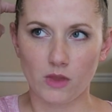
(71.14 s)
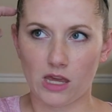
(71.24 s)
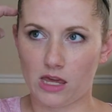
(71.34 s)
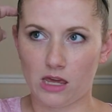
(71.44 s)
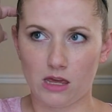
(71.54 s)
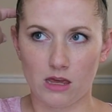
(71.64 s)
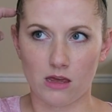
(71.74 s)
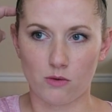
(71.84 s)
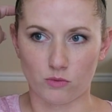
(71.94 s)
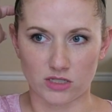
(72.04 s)

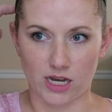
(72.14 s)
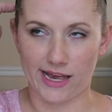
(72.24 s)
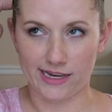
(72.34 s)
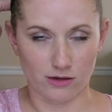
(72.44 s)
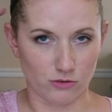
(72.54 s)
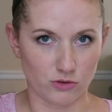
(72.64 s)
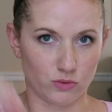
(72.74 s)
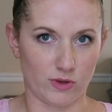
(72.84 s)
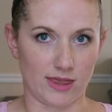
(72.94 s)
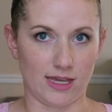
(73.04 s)
He was diagnosed
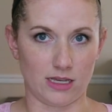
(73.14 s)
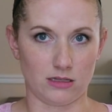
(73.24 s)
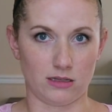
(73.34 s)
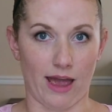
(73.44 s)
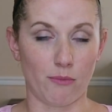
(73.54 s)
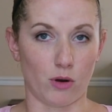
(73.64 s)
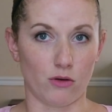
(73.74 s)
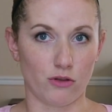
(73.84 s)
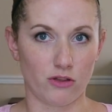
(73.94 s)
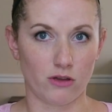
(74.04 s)
with this at
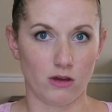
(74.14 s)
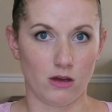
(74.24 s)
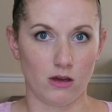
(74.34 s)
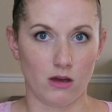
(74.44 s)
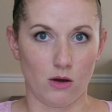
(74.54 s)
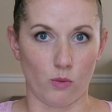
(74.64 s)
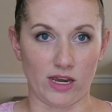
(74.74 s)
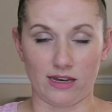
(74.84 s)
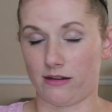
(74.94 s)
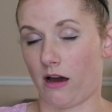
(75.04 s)
birth.
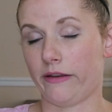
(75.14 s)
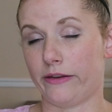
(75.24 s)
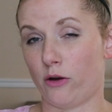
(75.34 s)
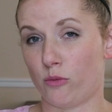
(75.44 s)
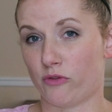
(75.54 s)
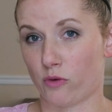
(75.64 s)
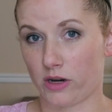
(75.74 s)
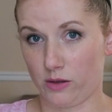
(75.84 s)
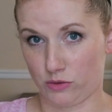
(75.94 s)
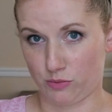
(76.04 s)
We did not know before
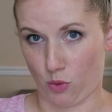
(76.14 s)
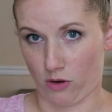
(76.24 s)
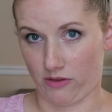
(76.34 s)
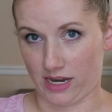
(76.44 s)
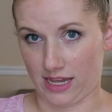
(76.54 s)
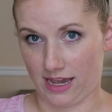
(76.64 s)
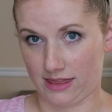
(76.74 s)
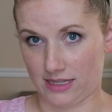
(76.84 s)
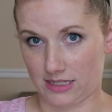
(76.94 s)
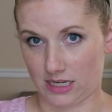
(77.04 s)
he was born that he
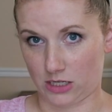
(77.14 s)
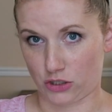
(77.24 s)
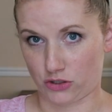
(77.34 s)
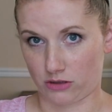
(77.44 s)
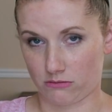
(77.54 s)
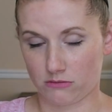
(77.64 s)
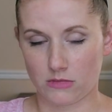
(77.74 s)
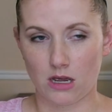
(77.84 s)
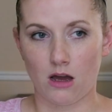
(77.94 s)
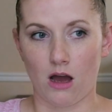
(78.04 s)
had this condition.
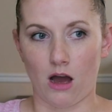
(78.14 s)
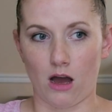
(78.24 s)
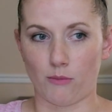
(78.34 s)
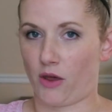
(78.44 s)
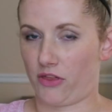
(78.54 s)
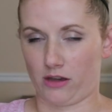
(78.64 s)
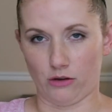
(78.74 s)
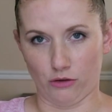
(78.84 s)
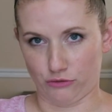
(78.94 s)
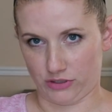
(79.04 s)
Nothing
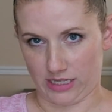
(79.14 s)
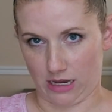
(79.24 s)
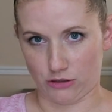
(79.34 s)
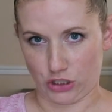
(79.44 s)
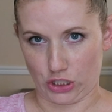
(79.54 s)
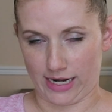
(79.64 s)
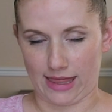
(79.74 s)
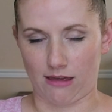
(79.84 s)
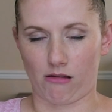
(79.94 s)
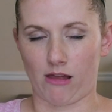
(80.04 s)
on ultrasounds or
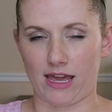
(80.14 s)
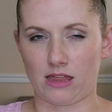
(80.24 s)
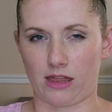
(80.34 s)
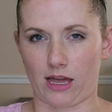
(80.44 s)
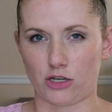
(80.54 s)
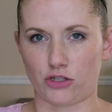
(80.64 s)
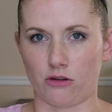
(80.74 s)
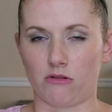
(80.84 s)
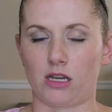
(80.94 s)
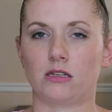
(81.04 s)
anything like that
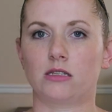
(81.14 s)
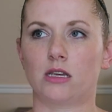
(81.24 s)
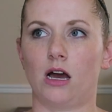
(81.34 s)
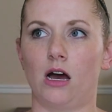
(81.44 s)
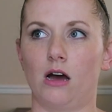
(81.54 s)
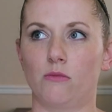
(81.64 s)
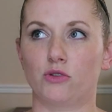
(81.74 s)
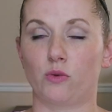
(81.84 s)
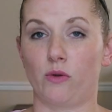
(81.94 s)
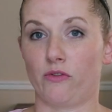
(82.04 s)
showed it.
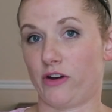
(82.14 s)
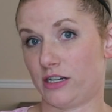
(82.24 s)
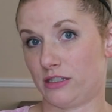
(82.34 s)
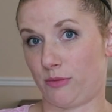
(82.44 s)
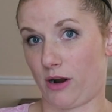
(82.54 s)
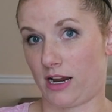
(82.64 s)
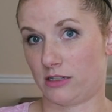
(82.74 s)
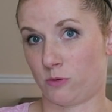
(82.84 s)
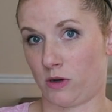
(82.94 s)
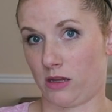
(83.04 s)
So we were very
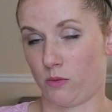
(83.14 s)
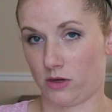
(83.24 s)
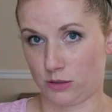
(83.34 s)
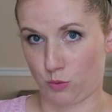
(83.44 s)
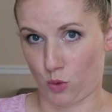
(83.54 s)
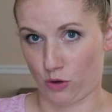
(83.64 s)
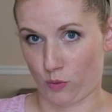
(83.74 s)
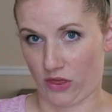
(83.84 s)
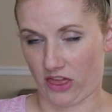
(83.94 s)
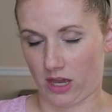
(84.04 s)
surprised when he was born
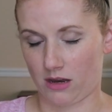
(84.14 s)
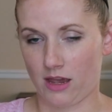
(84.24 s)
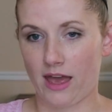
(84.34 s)
with it.